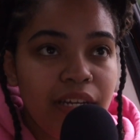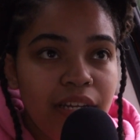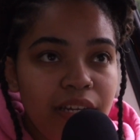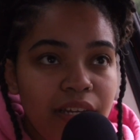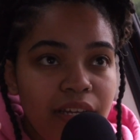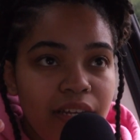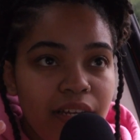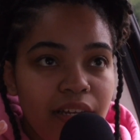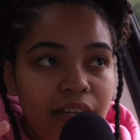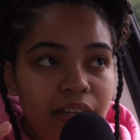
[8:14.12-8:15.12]

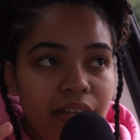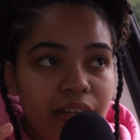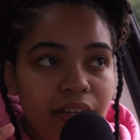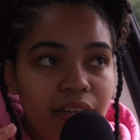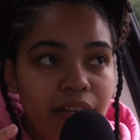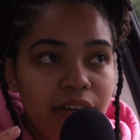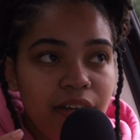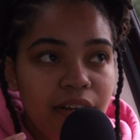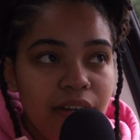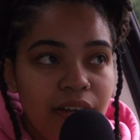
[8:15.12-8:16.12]

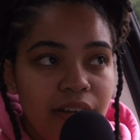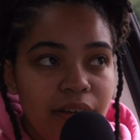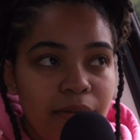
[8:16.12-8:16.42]
Nothing is said.